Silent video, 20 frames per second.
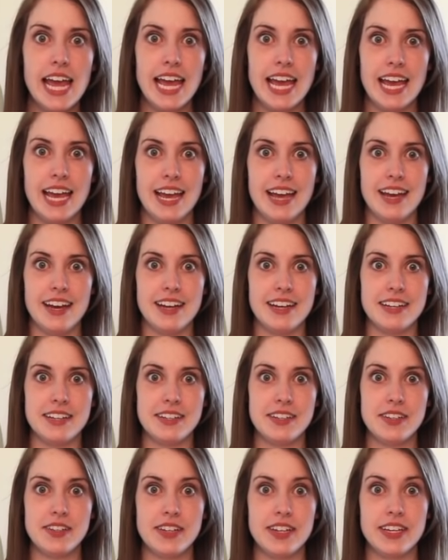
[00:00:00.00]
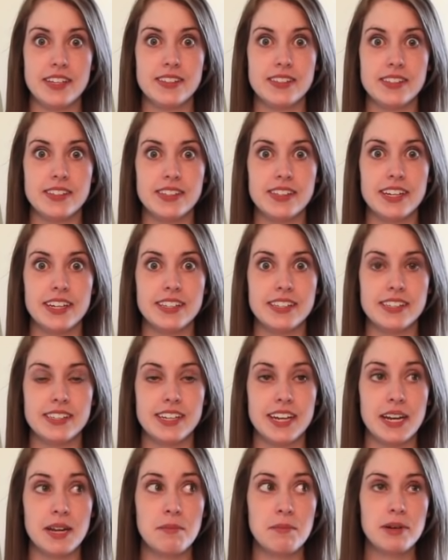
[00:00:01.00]
and it's it's
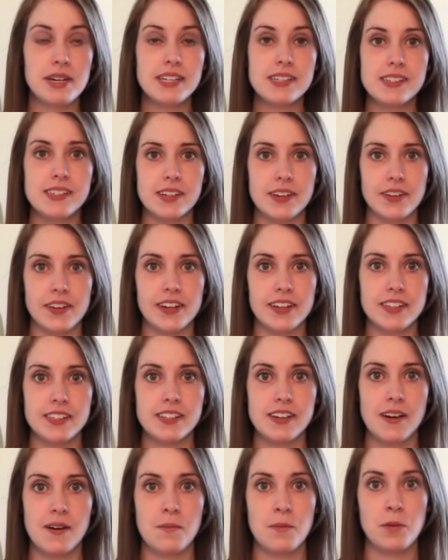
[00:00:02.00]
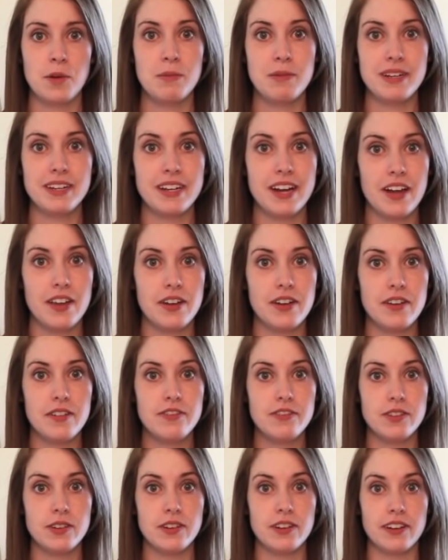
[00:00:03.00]
getting pretty serious. Um, we've been together
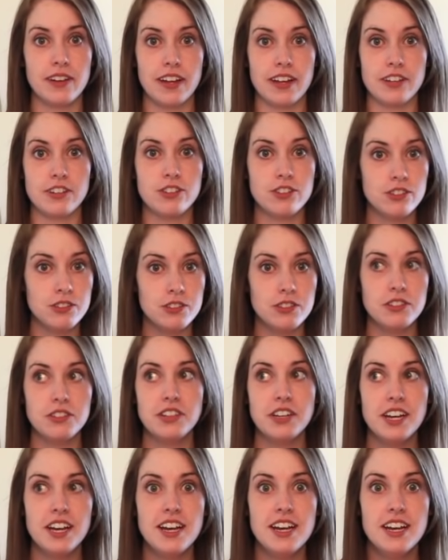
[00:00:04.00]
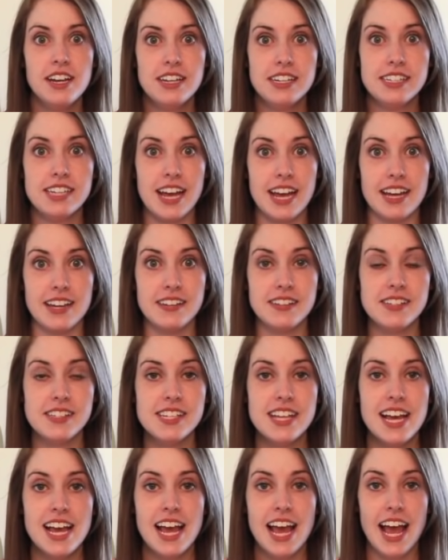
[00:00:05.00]
for like two days.